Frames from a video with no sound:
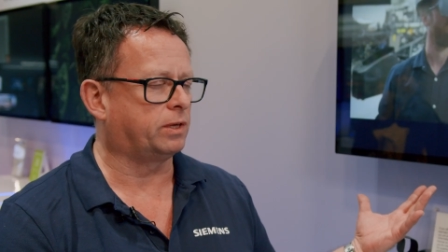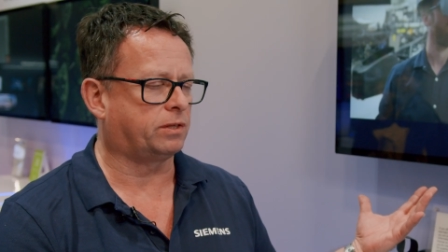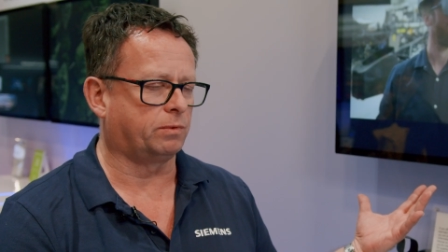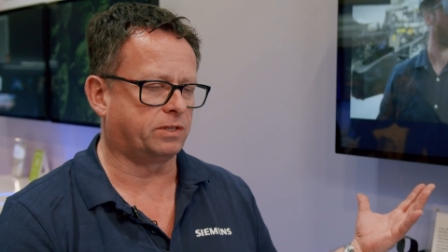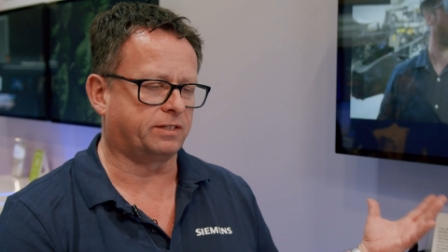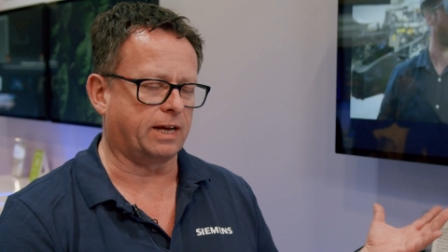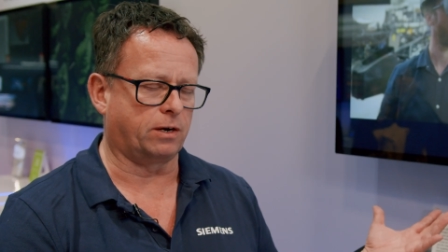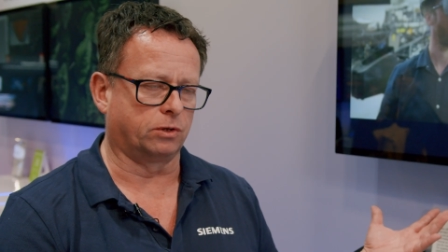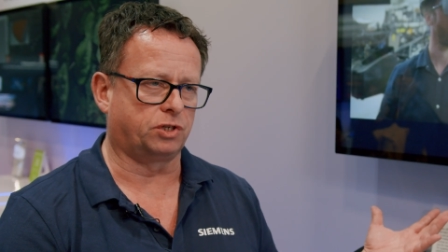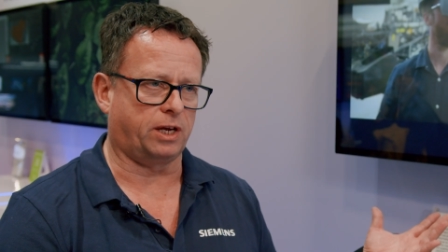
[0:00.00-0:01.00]
with, with the
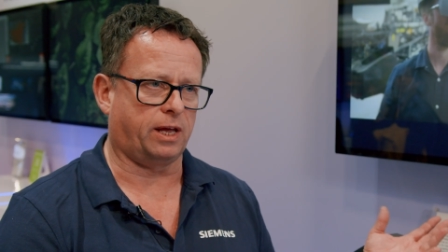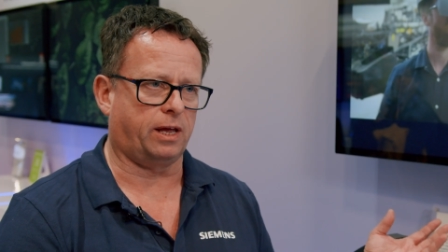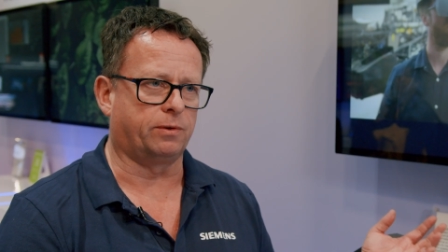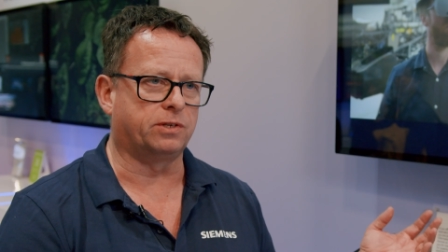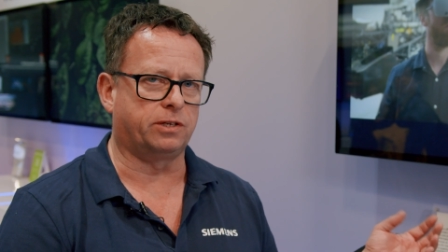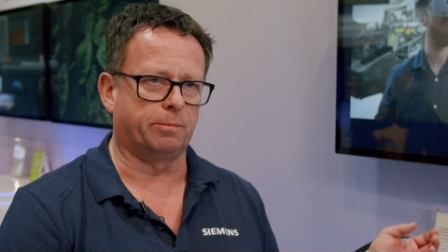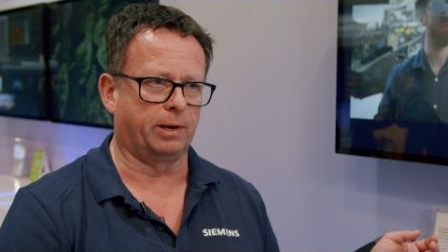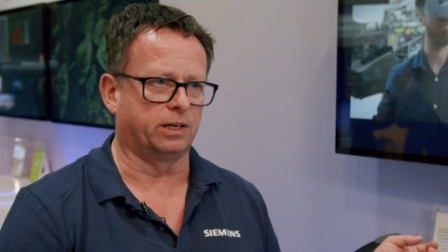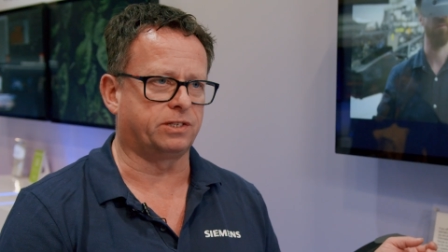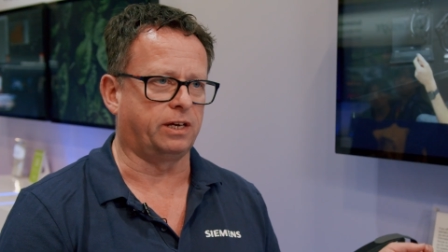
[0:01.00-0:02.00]
technology here is the
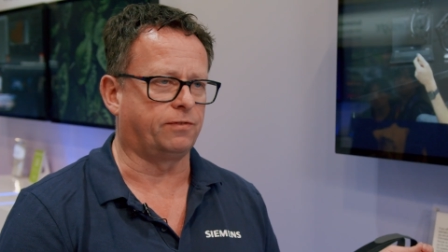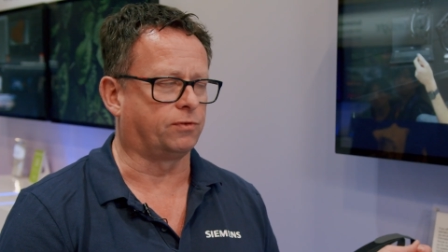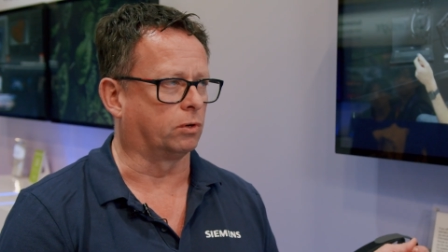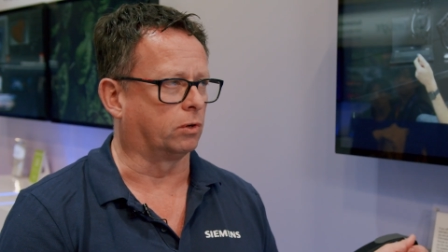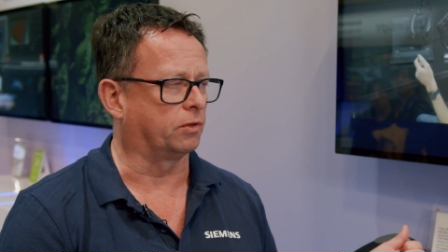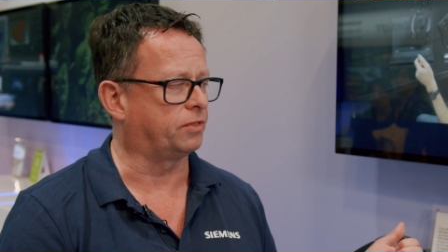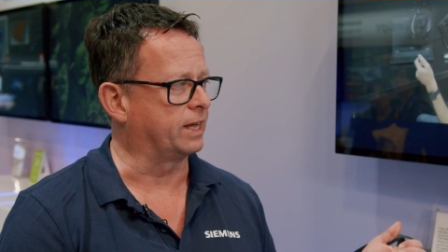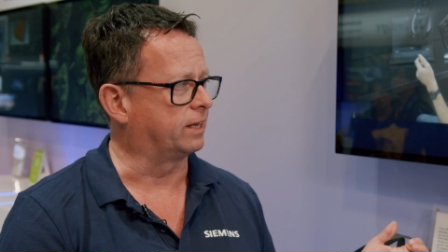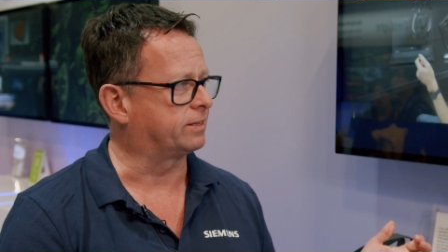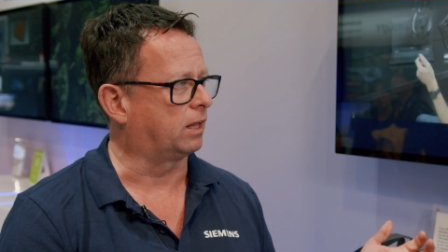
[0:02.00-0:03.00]
ability for things